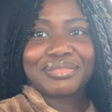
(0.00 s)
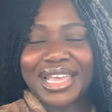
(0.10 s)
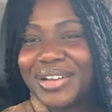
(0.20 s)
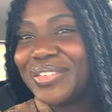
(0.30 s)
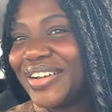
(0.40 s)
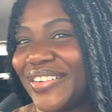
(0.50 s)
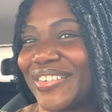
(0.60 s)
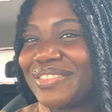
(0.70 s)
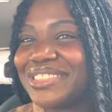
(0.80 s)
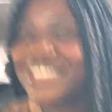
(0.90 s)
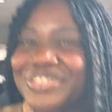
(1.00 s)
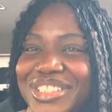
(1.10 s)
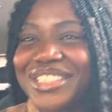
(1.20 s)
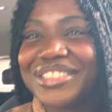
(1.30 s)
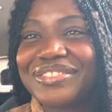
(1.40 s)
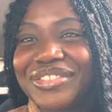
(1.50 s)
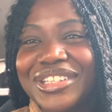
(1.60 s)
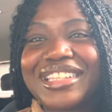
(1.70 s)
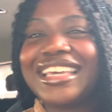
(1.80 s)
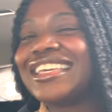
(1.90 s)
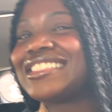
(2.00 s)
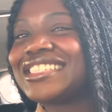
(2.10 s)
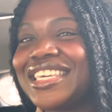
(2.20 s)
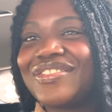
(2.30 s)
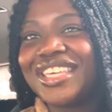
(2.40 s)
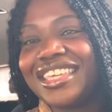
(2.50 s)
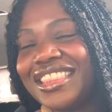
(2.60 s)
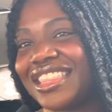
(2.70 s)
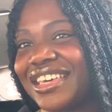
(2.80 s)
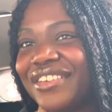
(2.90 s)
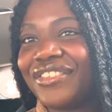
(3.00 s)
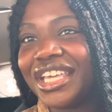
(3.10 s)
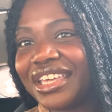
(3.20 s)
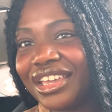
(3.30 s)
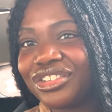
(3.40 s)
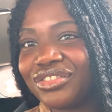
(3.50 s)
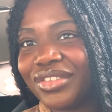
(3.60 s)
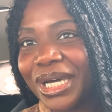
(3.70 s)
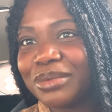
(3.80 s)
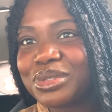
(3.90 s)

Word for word: I don't know, I'm just really feeling like it's giving the vacation vibe.